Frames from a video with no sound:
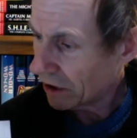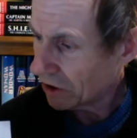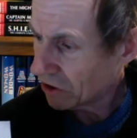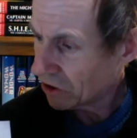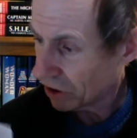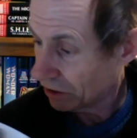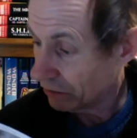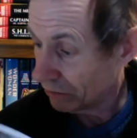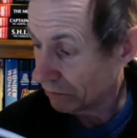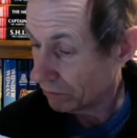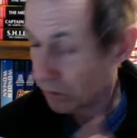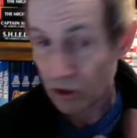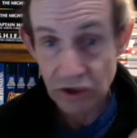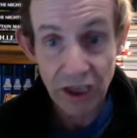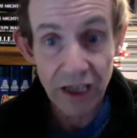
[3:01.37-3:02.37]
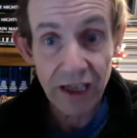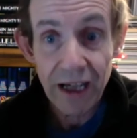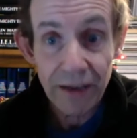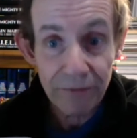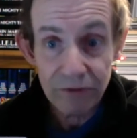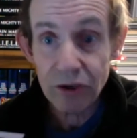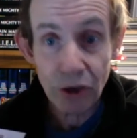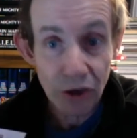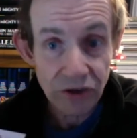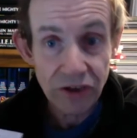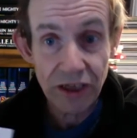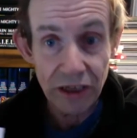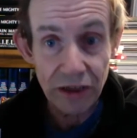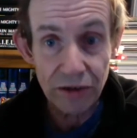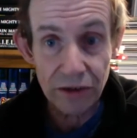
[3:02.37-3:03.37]
assume, because I haven't got
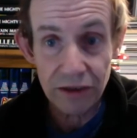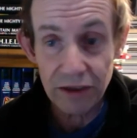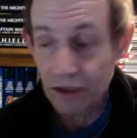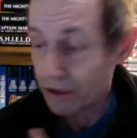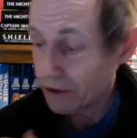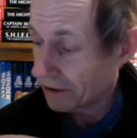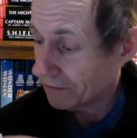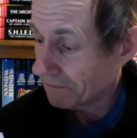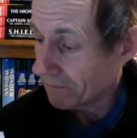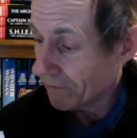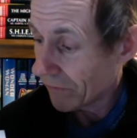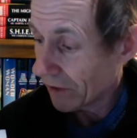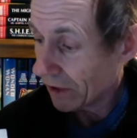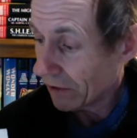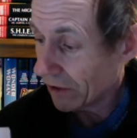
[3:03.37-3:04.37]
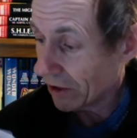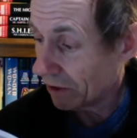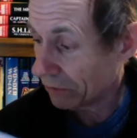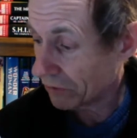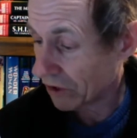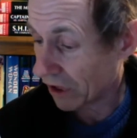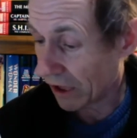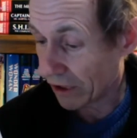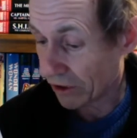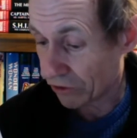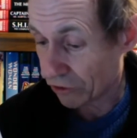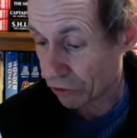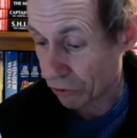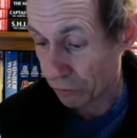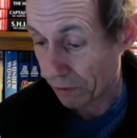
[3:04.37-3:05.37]
any Look and Learns, that it was like
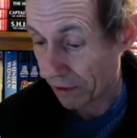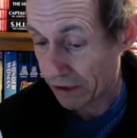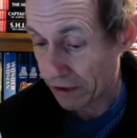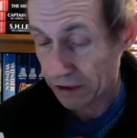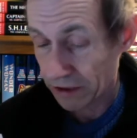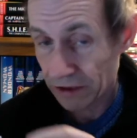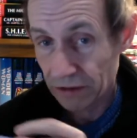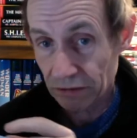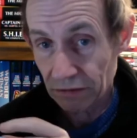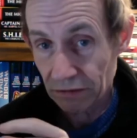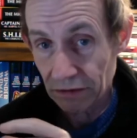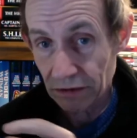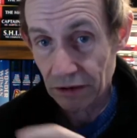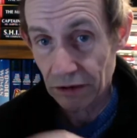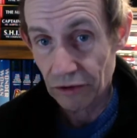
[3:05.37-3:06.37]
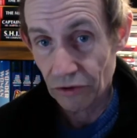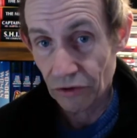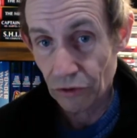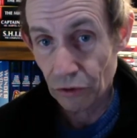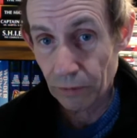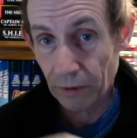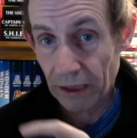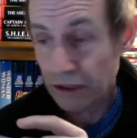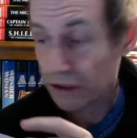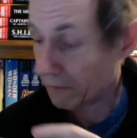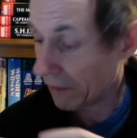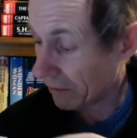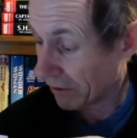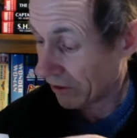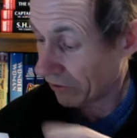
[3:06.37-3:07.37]
two pages, two pages,
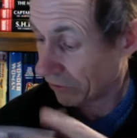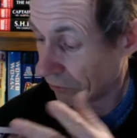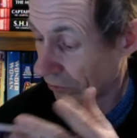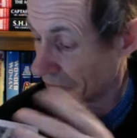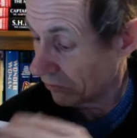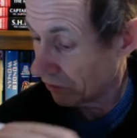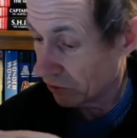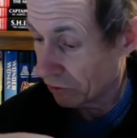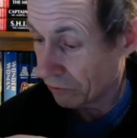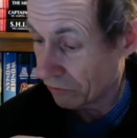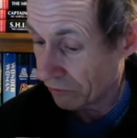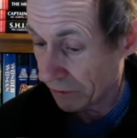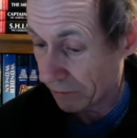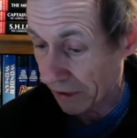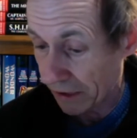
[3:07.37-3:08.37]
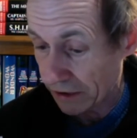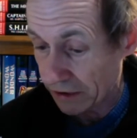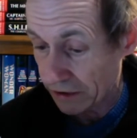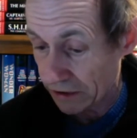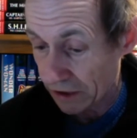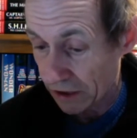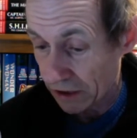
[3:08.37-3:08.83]
maybe two, two, three pages.